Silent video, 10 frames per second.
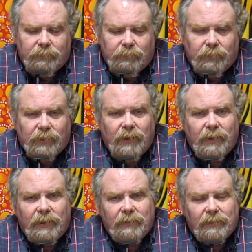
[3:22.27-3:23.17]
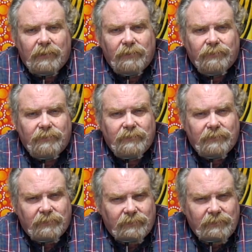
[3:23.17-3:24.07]
it
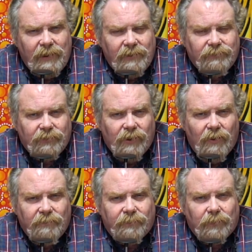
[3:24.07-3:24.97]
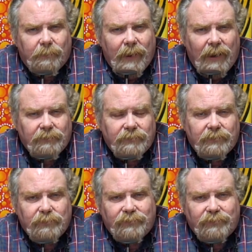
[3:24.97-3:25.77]
needs to go for about